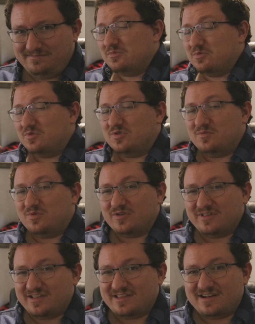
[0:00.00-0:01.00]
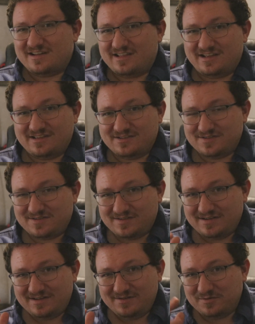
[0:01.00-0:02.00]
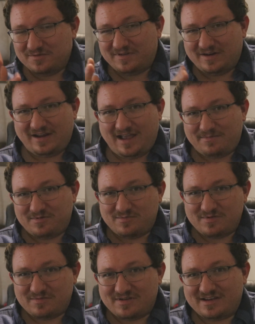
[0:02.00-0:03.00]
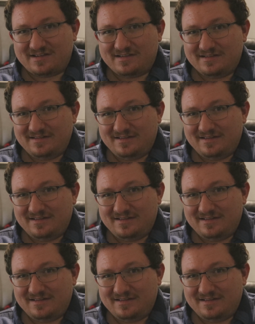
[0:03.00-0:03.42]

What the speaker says: But more importantly than anything else, we're very happy to be back.